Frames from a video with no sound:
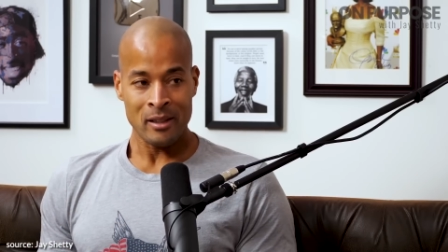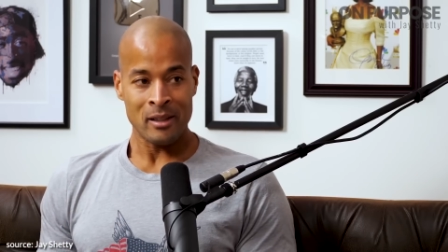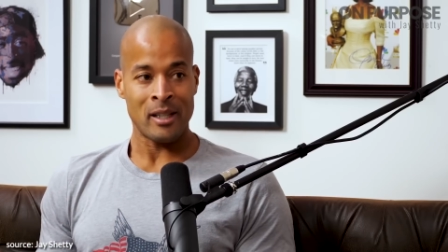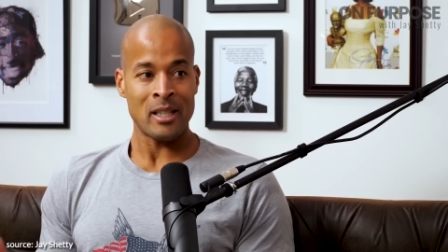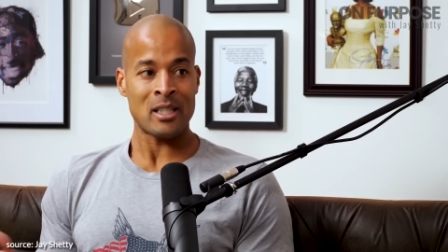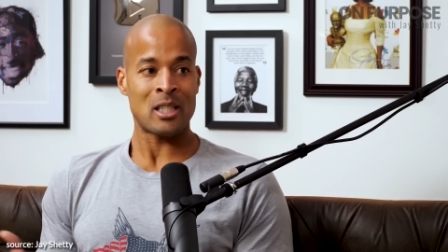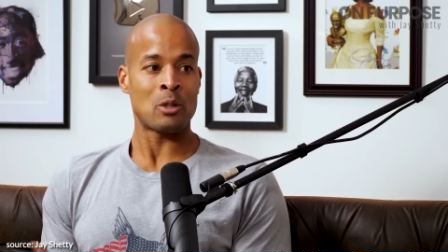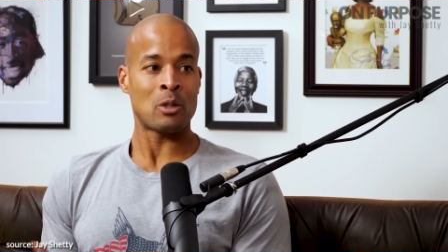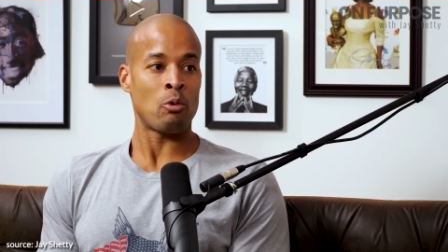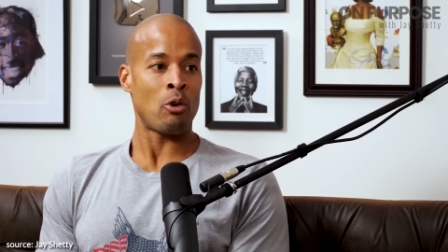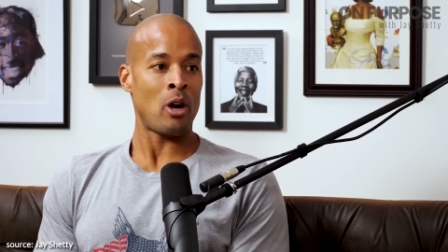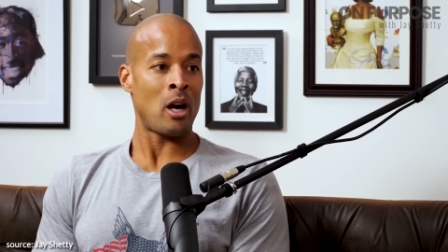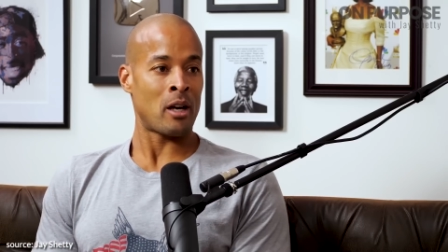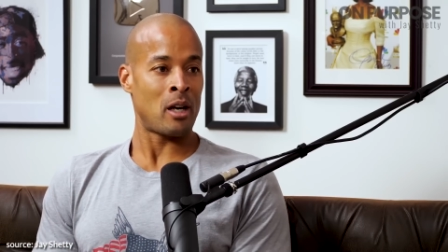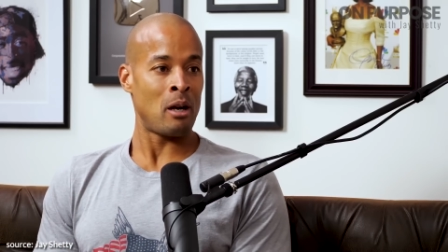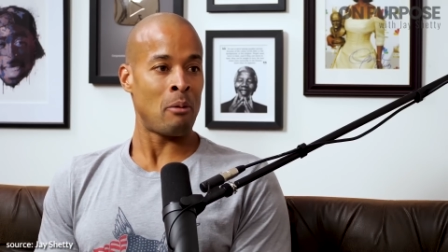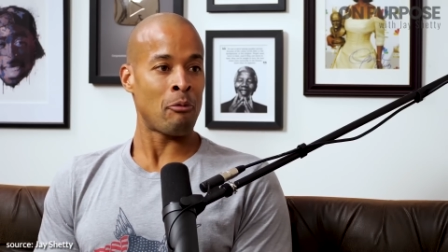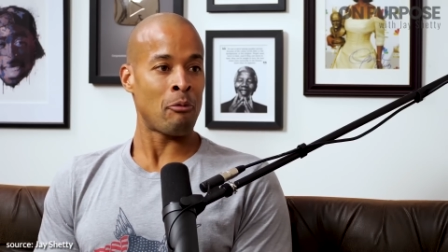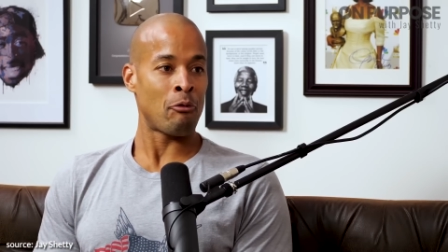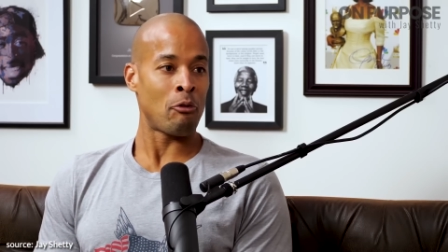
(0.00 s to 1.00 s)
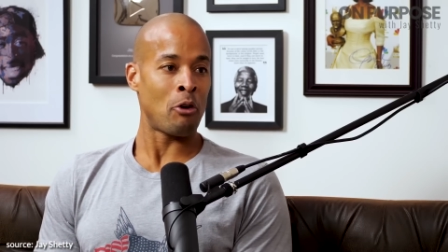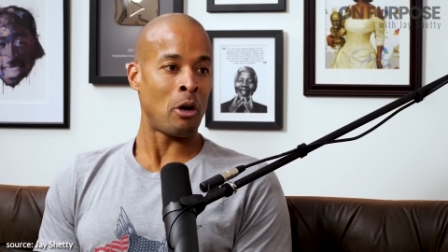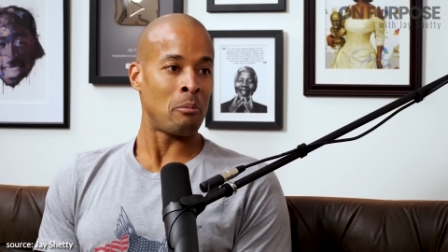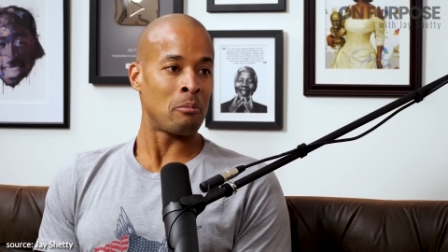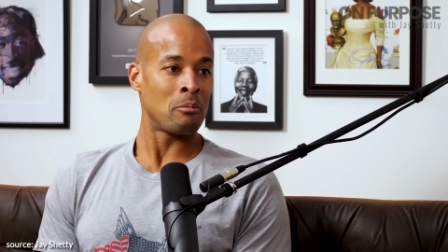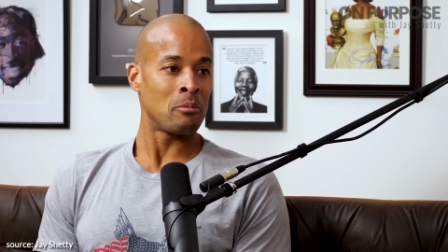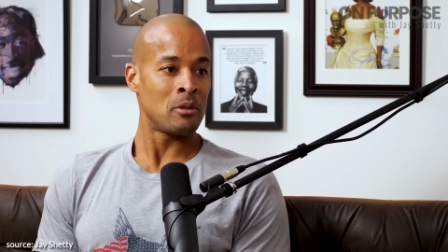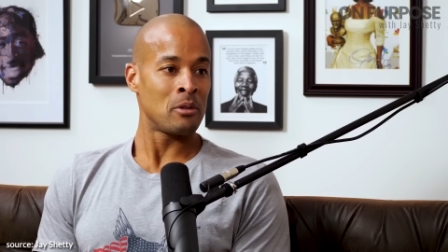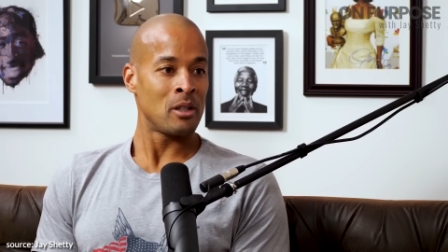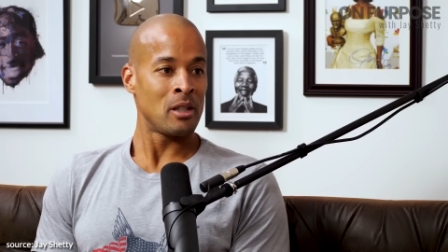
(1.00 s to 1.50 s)
this is where I come
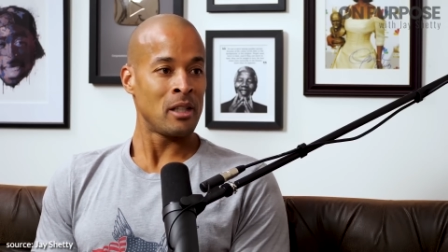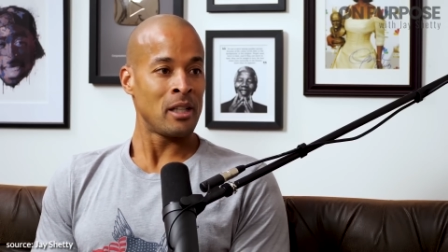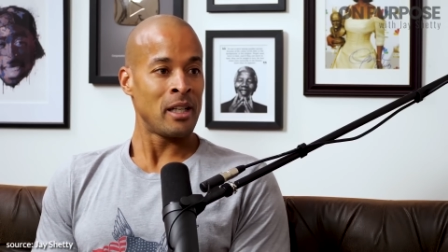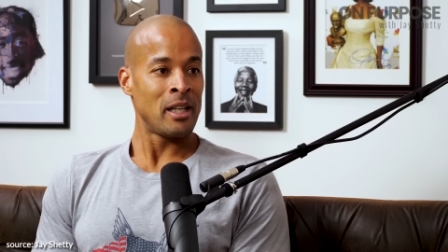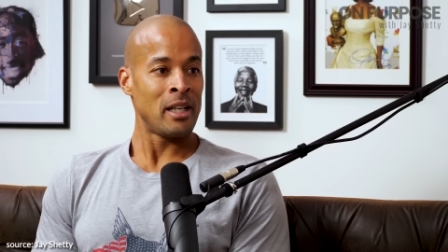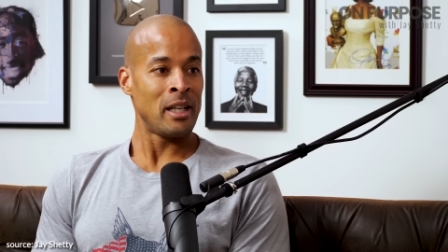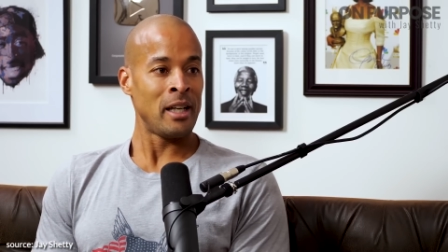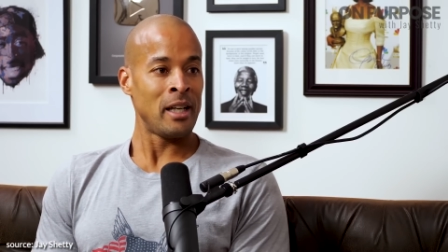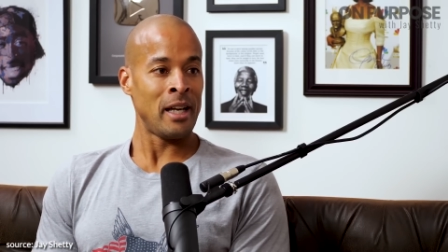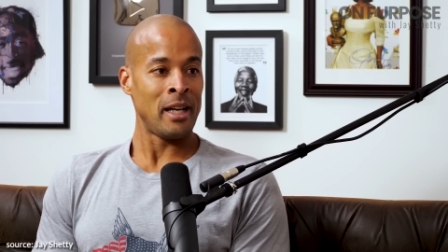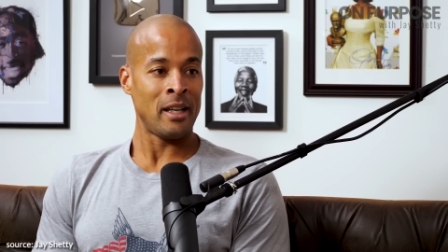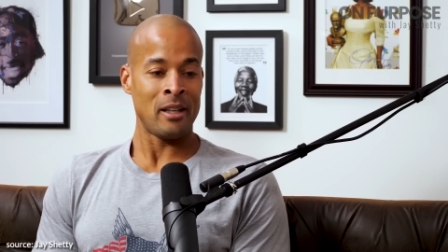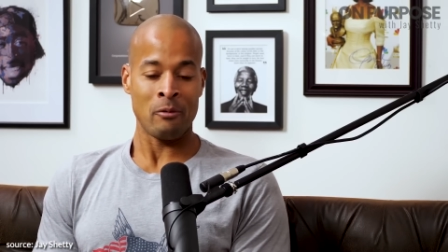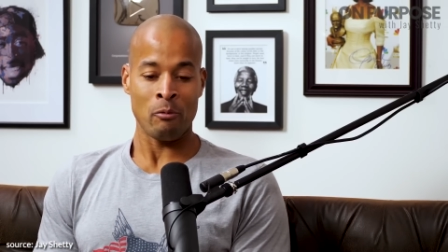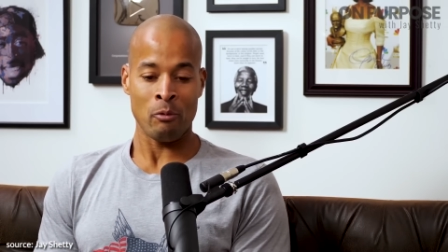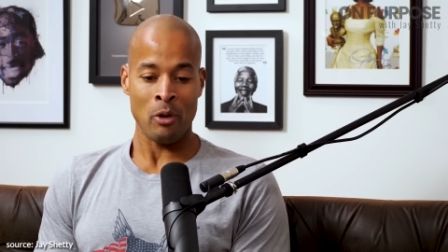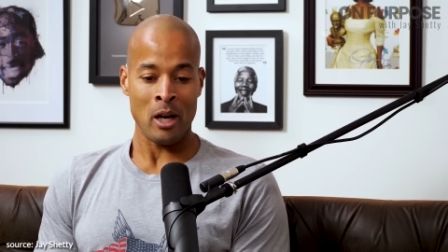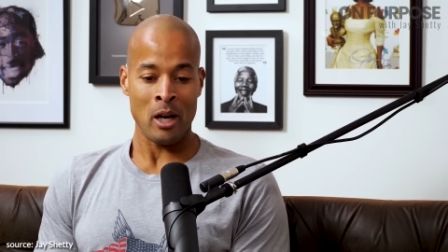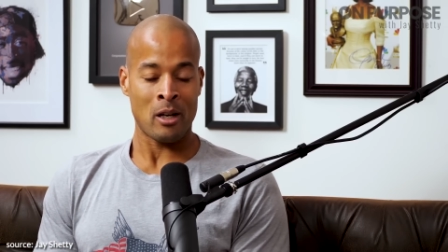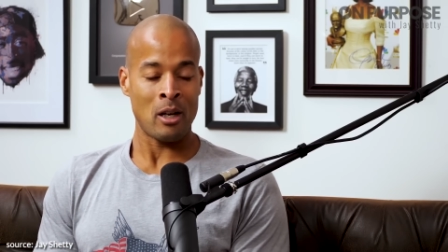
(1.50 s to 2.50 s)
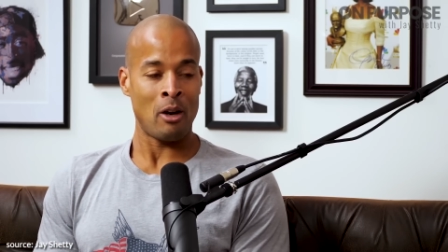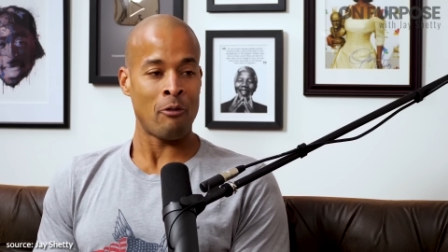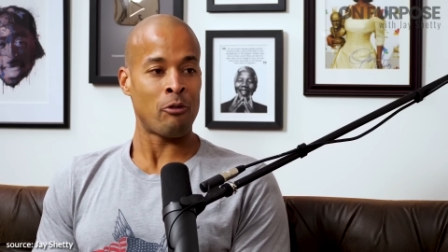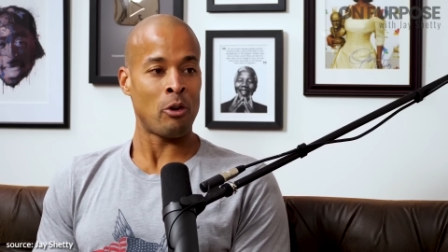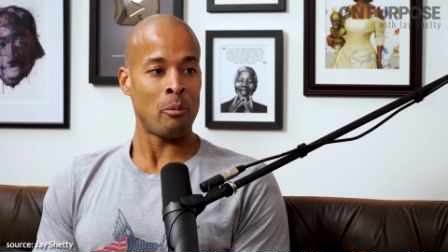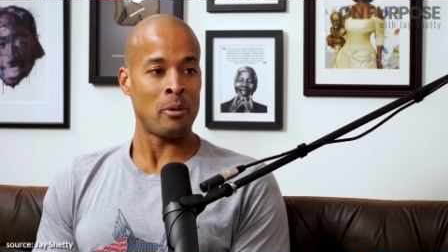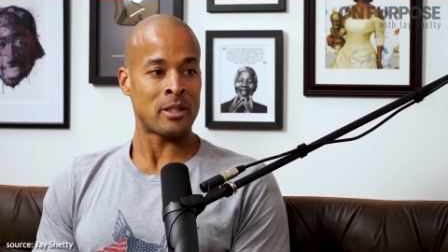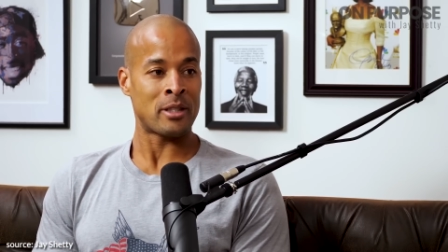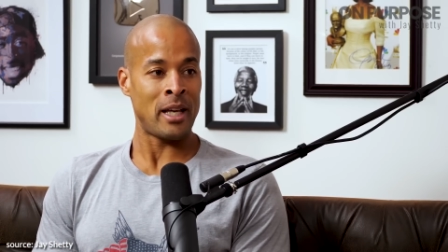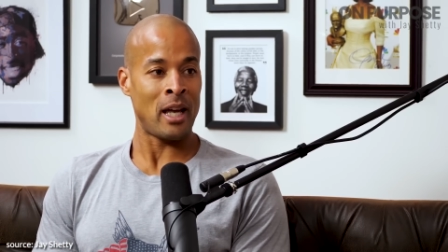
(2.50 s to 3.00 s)
from. Yeah. And where I come
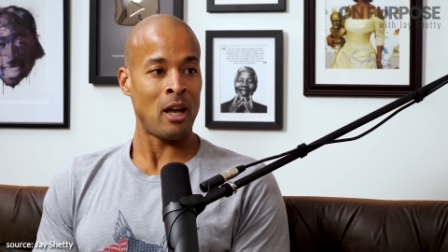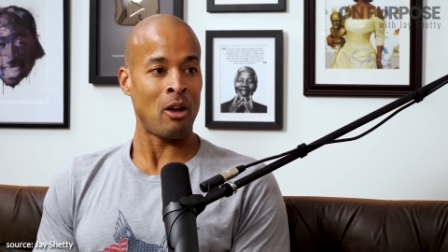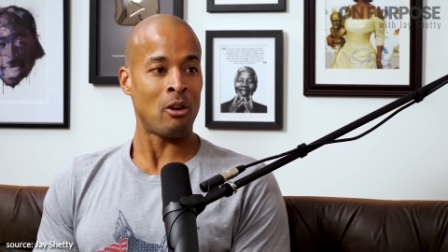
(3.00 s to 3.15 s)
from is